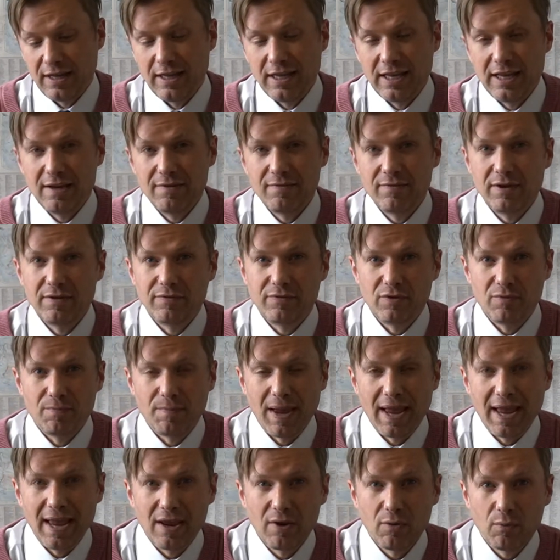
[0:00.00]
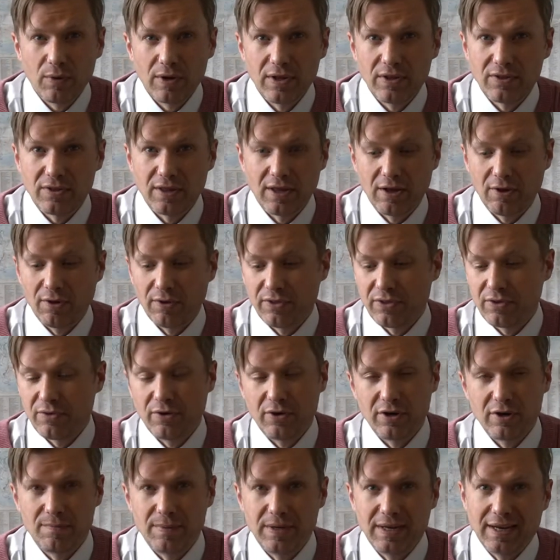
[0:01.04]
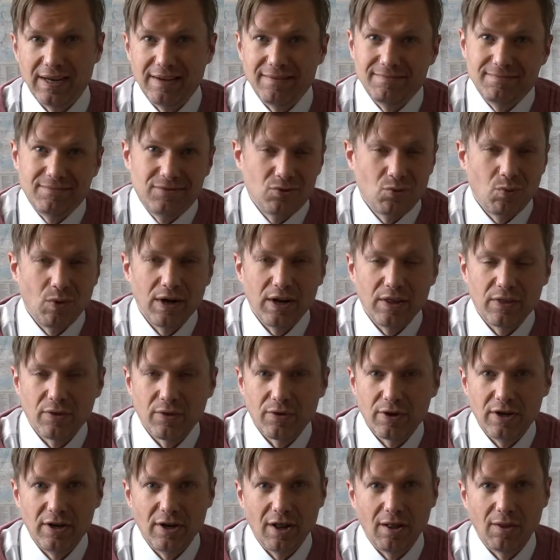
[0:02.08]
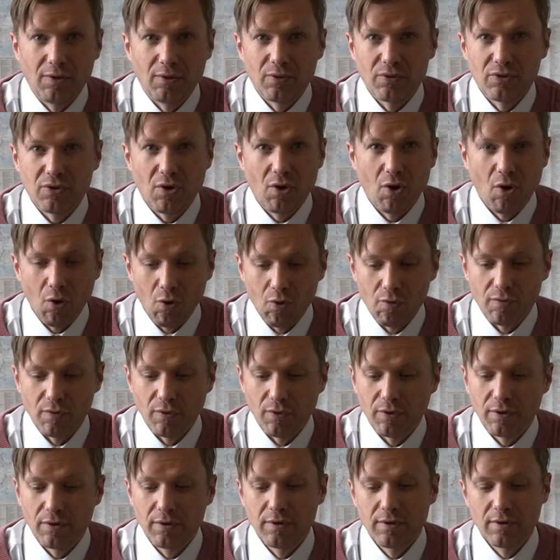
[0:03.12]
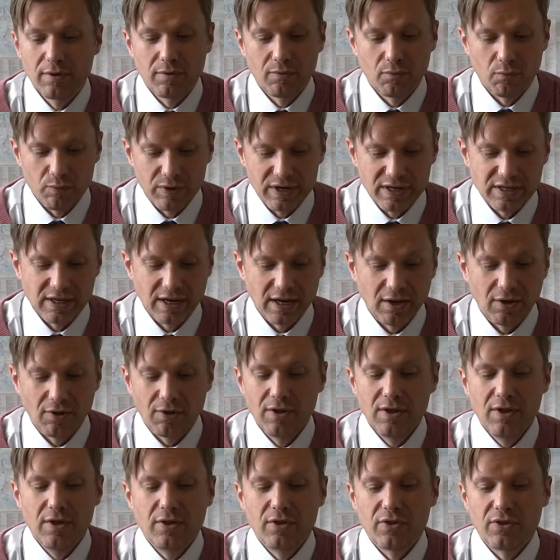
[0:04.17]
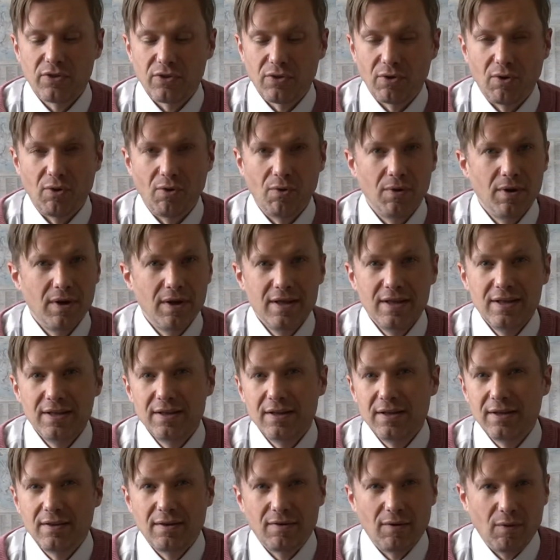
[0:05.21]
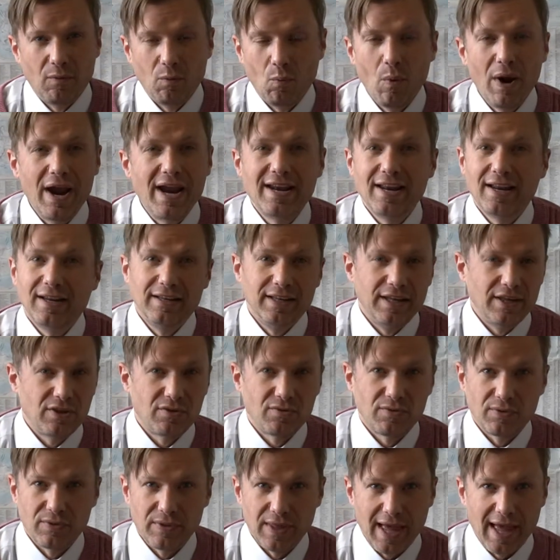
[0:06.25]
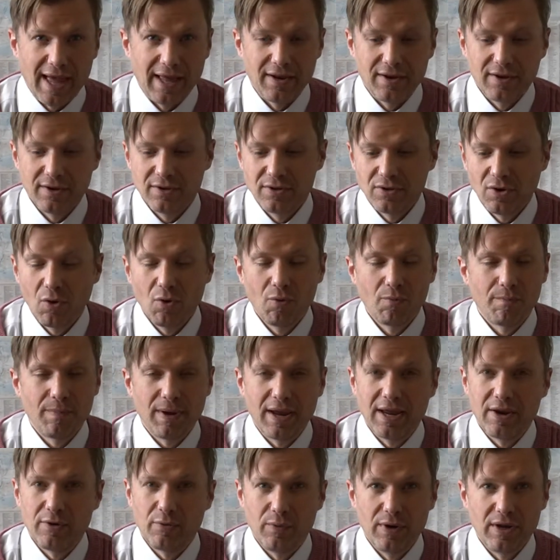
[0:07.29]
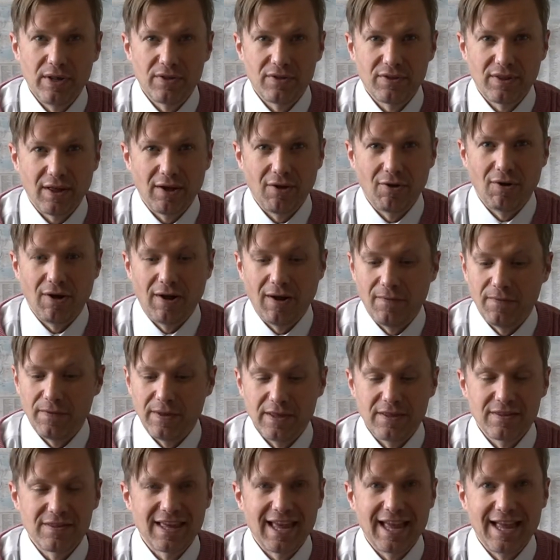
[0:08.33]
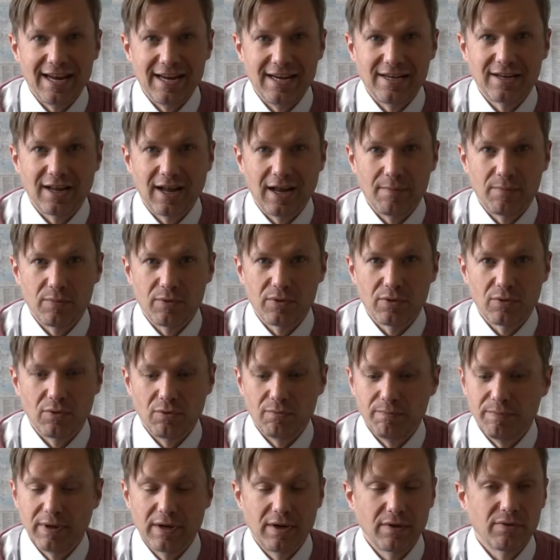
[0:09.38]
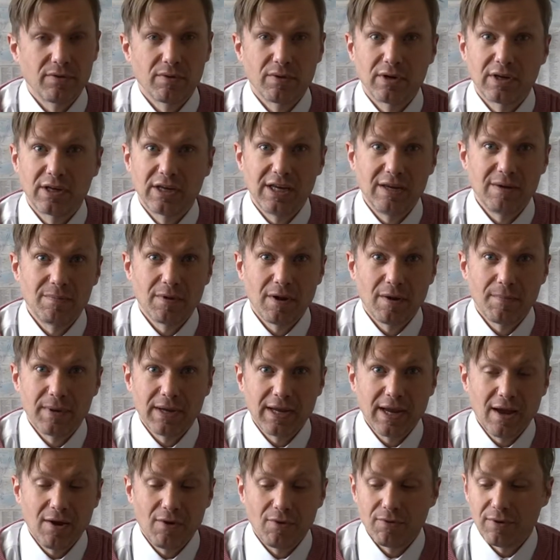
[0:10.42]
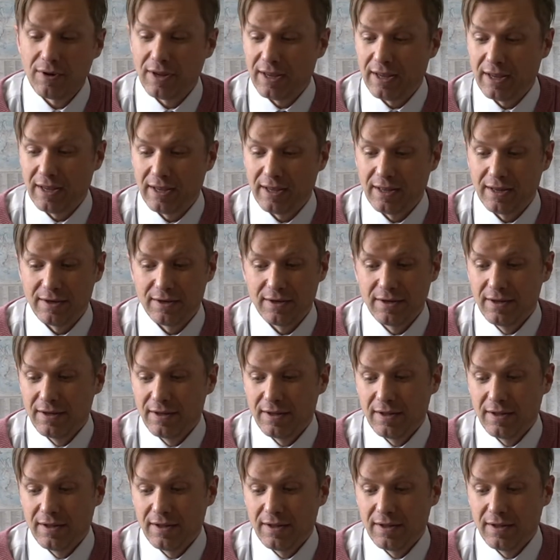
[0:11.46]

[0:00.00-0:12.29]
even if you pay resale, it's going to be $20, $30 over retail. So wait at least for that. Don't pay resale on these anytime soon, because they're going to keep coming out. And